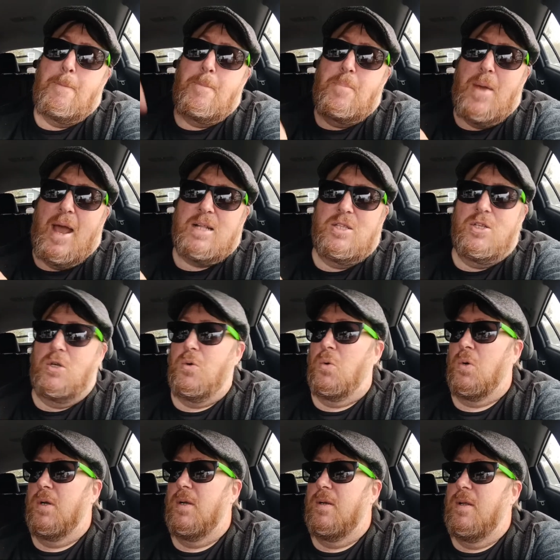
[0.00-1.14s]
back to
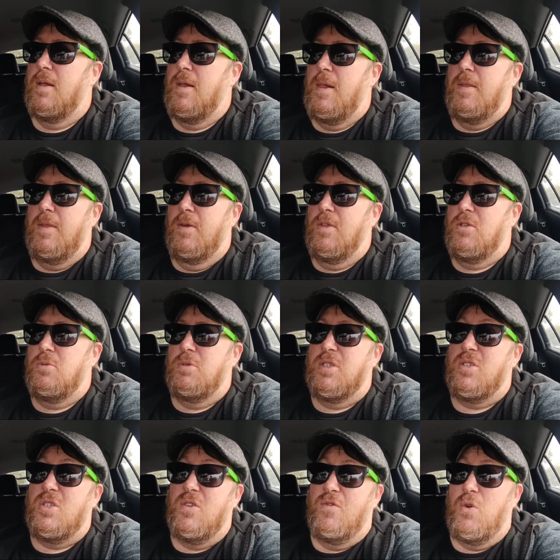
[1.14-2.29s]
court now this was a
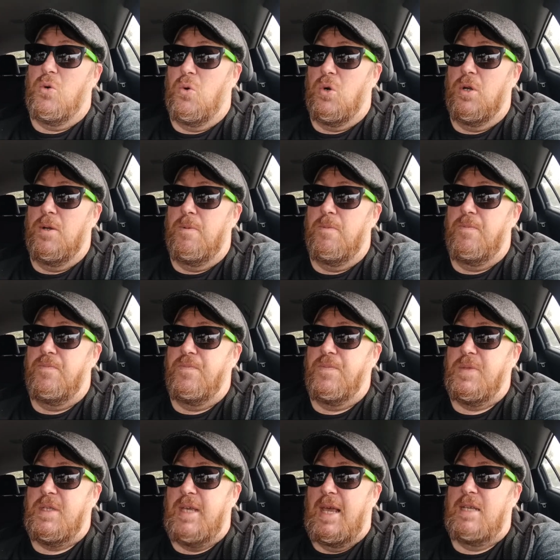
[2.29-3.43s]
civil court
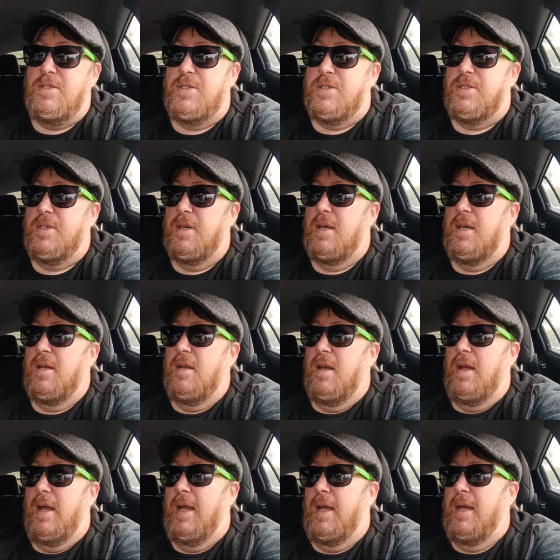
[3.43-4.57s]
case
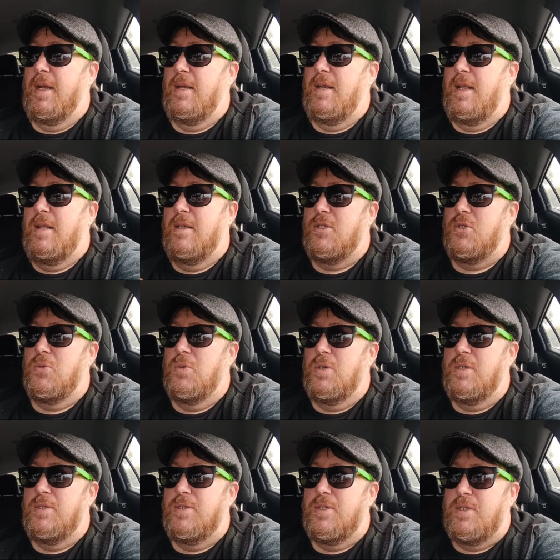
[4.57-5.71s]
and this
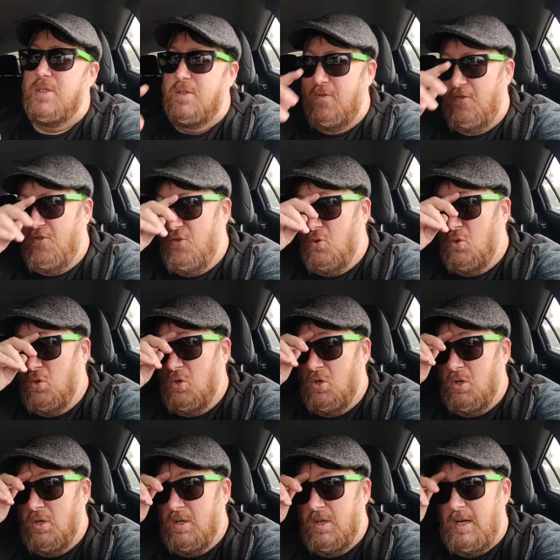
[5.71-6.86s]
was
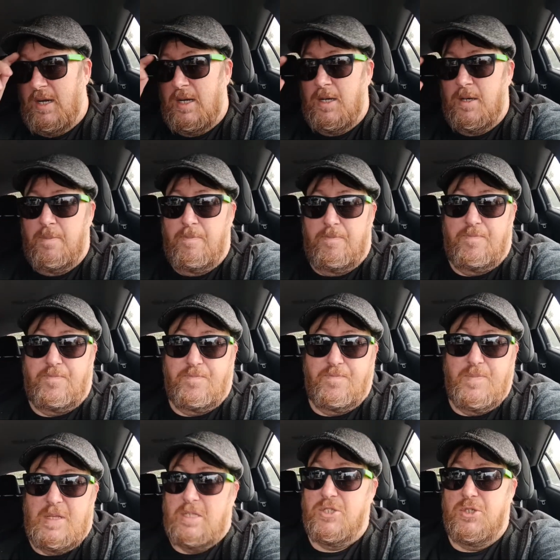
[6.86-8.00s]
for um,
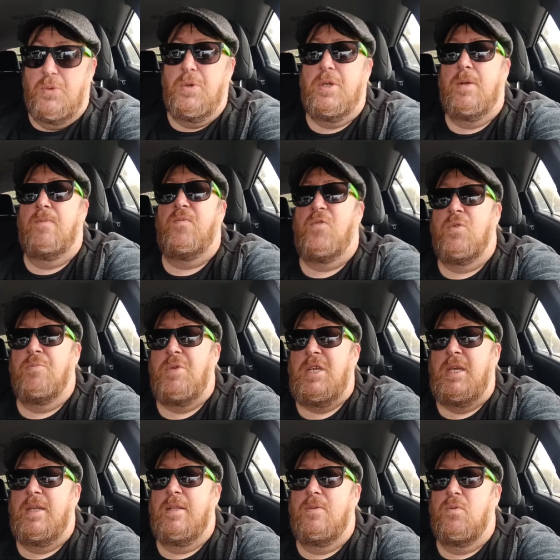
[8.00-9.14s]
suing him for
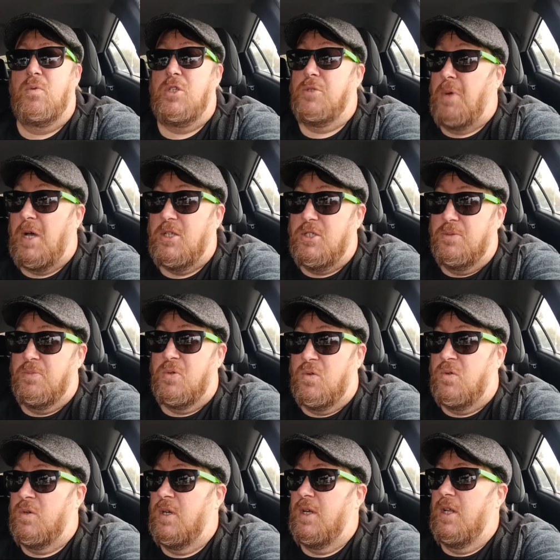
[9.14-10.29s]
being
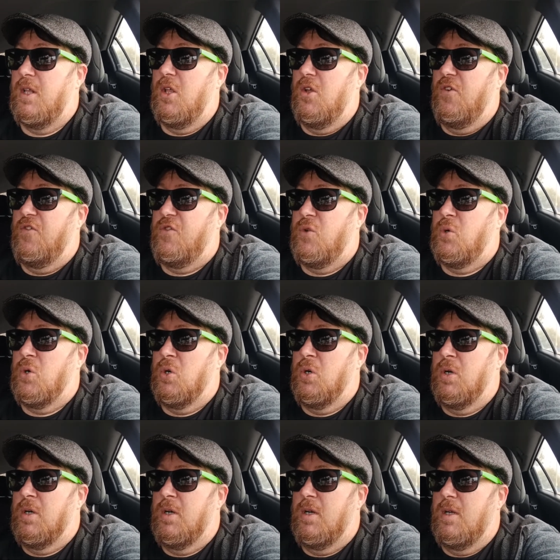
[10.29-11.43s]
responsible
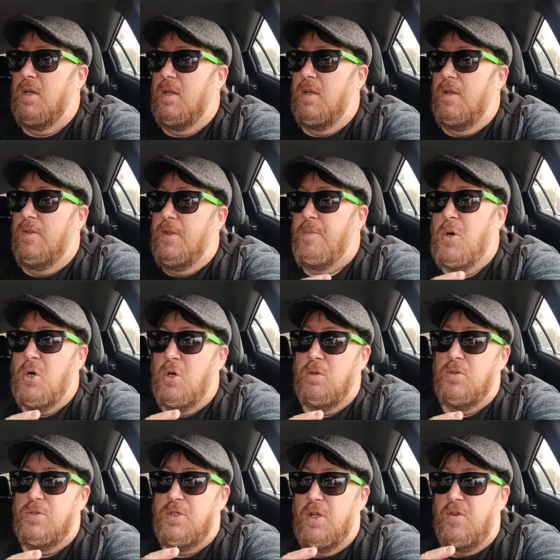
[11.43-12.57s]
for the
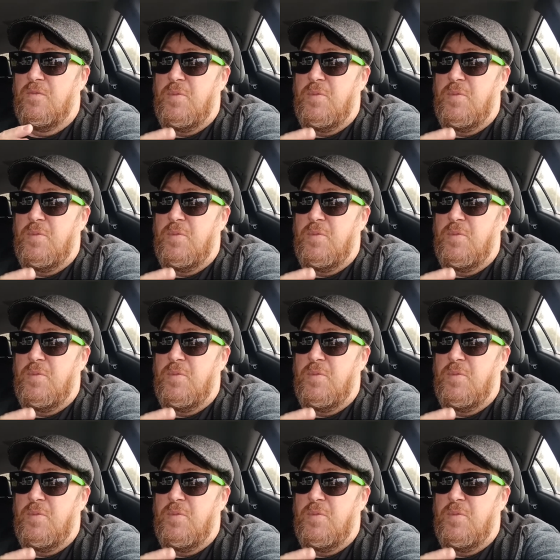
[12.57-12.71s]
murders of